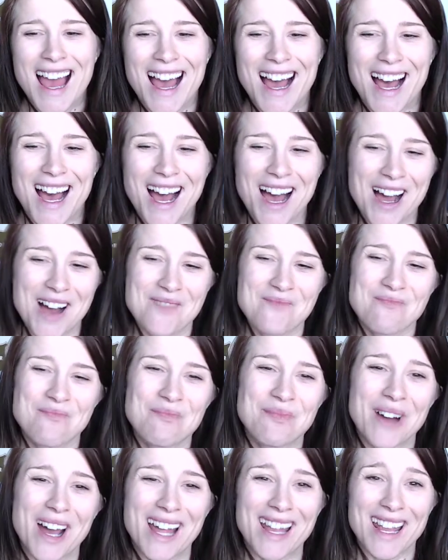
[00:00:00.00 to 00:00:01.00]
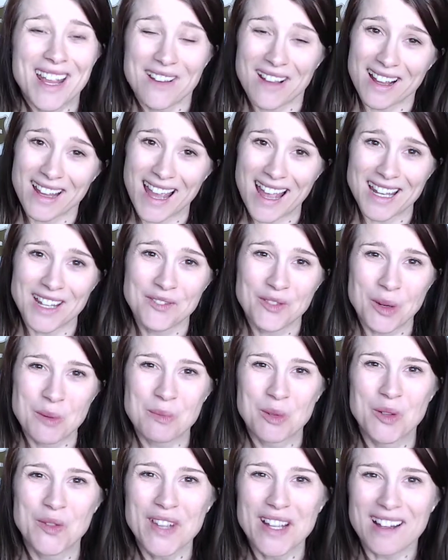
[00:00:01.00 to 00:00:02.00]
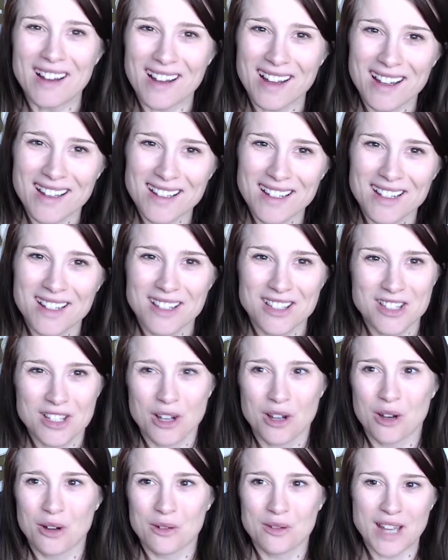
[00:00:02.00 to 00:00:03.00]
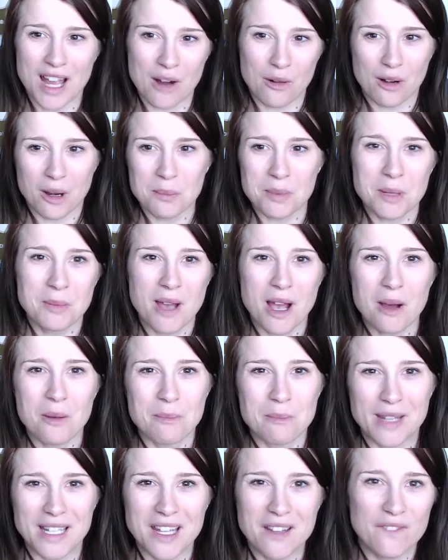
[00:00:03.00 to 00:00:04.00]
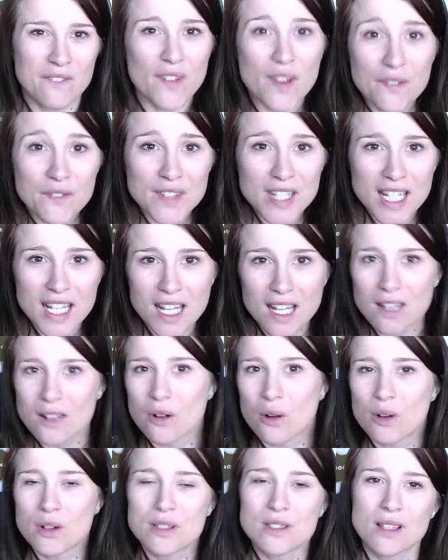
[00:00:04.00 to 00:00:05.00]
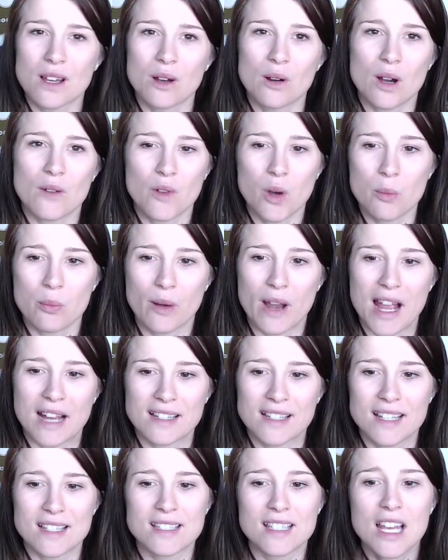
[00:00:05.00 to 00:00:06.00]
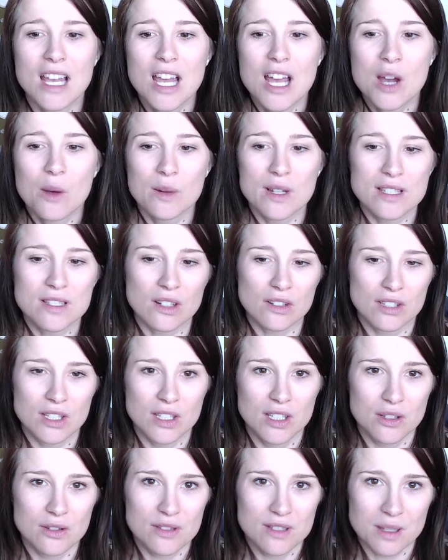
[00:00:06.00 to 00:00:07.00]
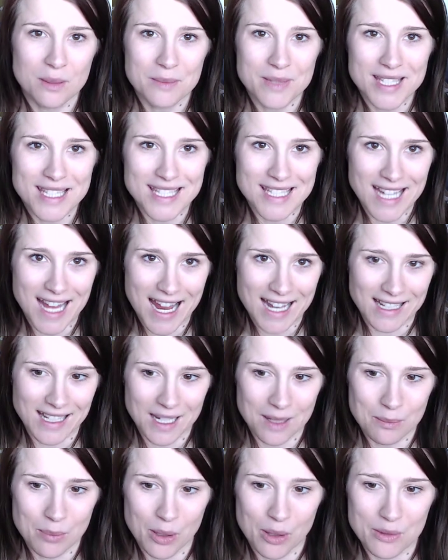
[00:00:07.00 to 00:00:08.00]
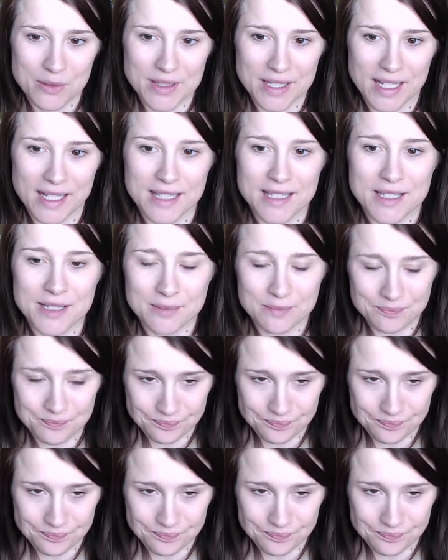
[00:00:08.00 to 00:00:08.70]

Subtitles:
But again, if we're moving on, so now we're up to about minute 15 or so of our practice, we start to do some standing poses.